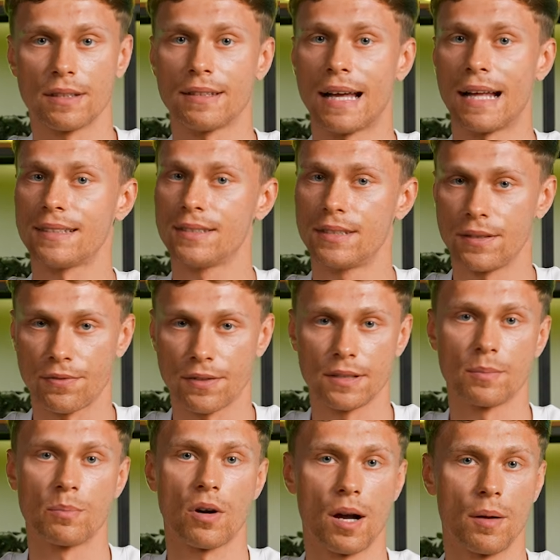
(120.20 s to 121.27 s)
that's a
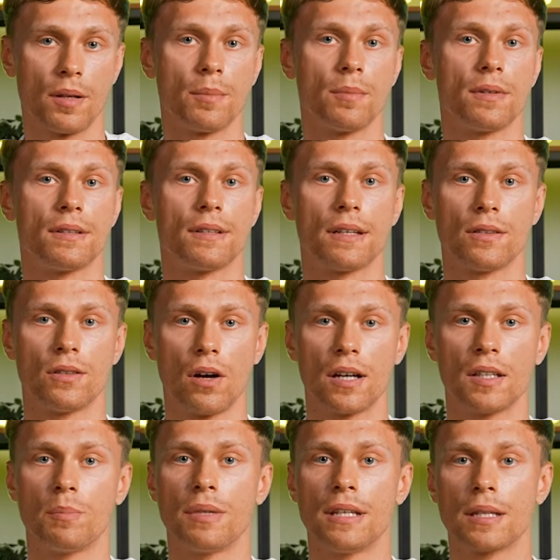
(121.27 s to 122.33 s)
different problem than
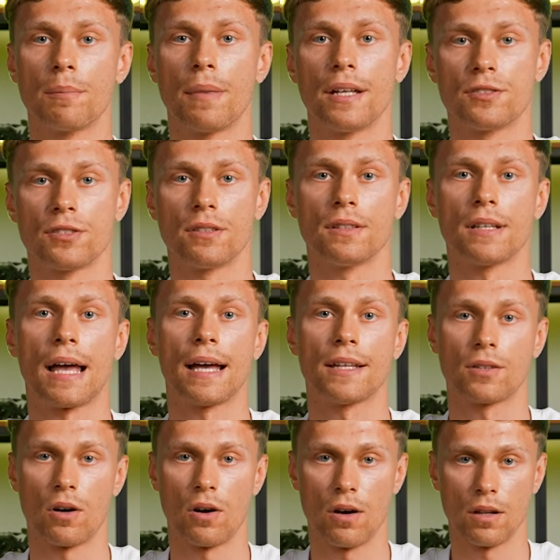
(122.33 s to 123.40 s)
not being mentioned at
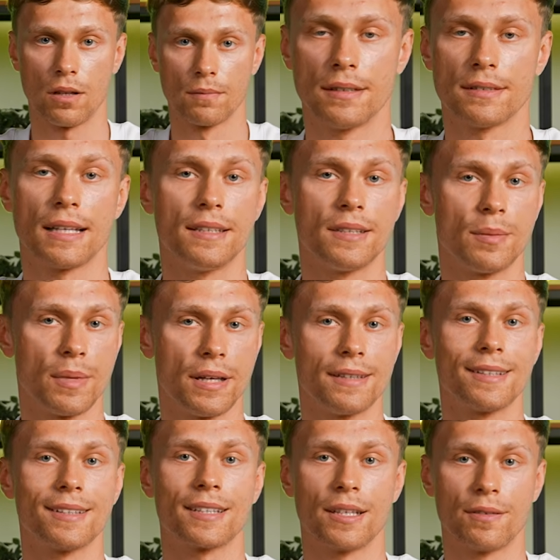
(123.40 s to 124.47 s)
all.
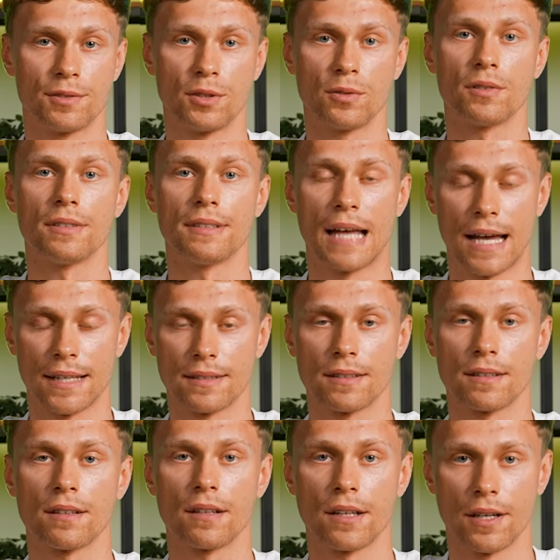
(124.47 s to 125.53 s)
Sentiment gives you that
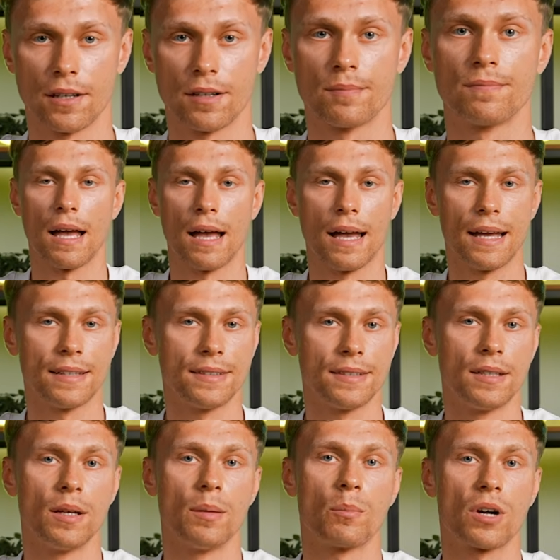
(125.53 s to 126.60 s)
layer. And
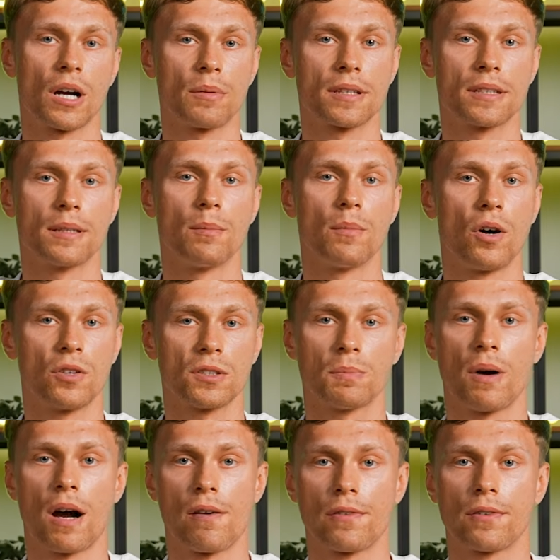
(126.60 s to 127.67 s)
probably the most
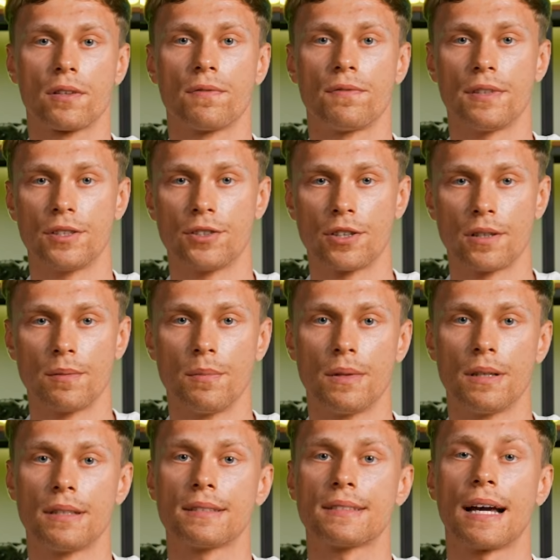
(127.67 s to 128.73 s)
powerful feature,
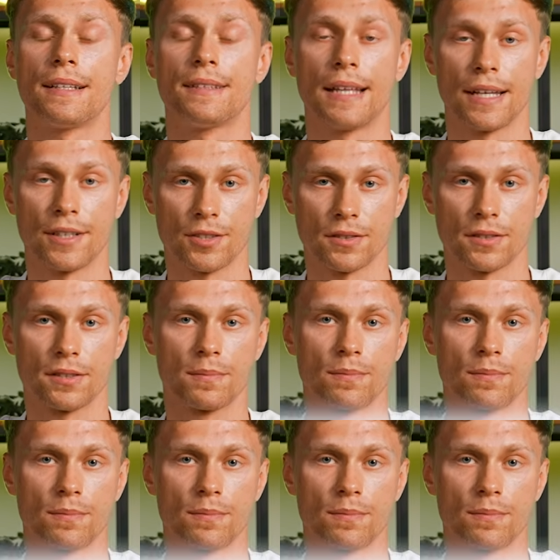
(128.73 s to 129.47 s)
citations.